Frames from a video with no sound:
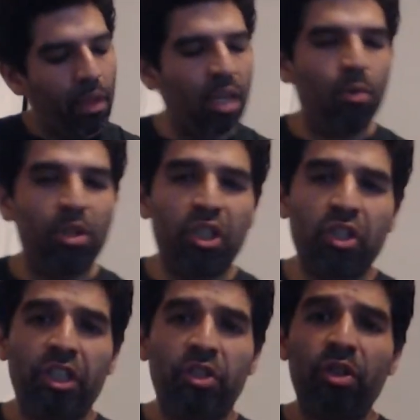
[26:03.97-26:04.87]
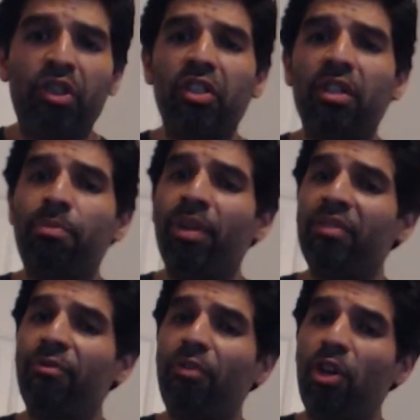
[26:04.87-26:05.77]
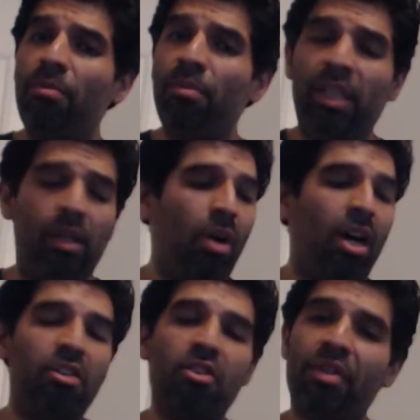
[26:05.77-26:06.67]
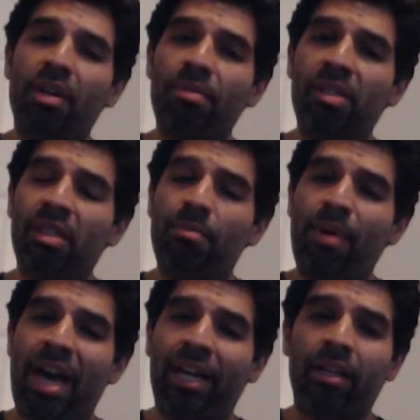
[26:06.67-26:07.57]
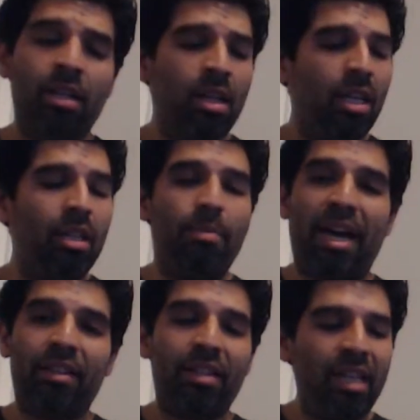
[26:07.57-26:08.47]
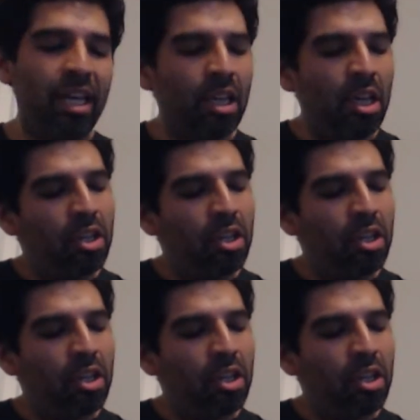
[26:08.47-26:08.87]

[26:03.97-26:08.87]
And what you're going to do is you're going to press firmly while your thumb is in the back of the neck.